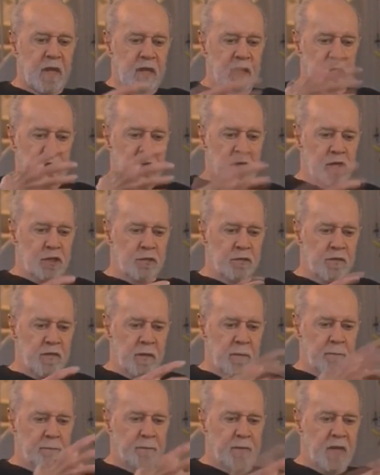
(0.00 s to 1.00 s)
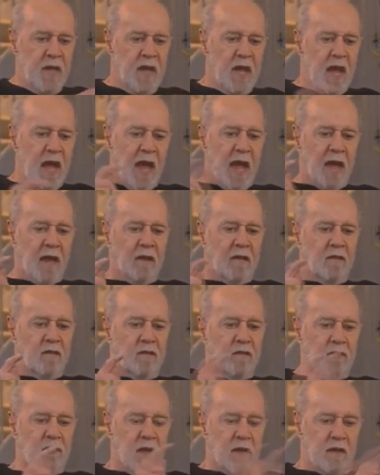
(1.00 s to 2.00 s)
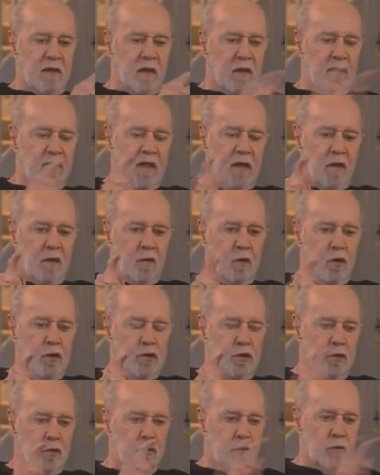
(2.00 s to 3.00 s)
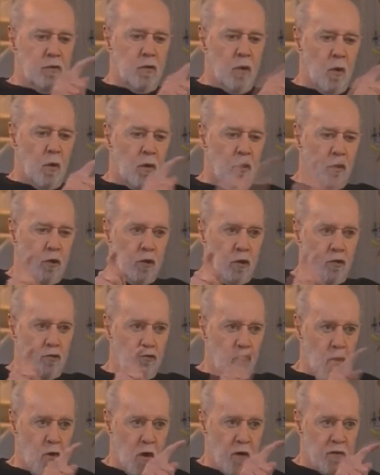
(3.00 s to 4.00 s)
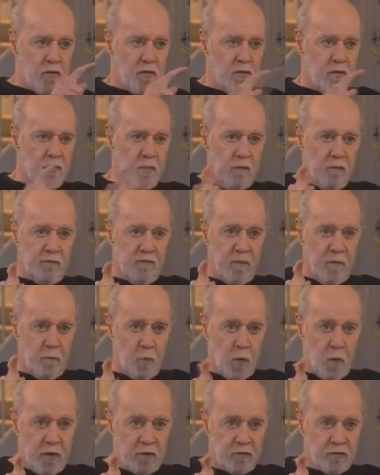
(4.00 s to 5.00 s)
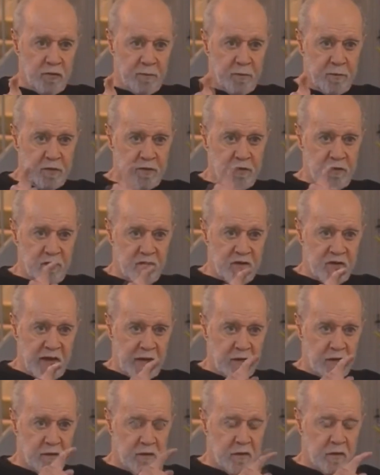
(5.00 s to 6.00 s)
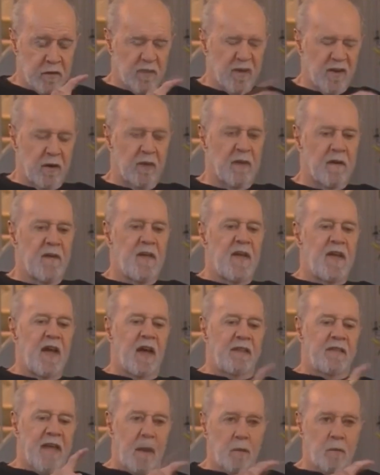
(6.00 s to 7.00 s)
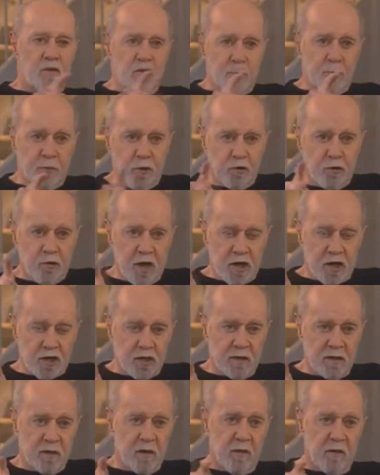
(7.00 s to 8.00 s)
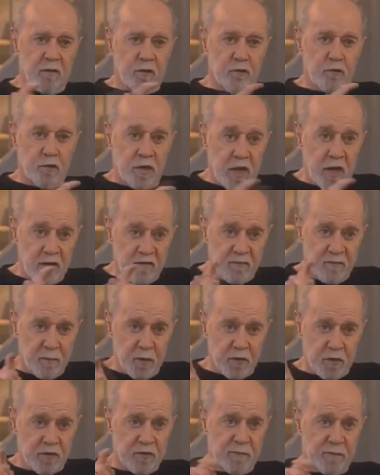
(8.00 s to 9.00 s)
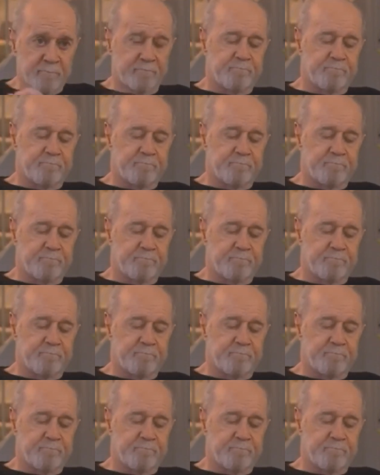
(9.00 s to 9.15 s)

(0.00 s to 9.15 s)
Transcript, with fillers: each of them. And, then, of course, you could go look across from one triptych to the second to the third. And that was the progression of a creative person.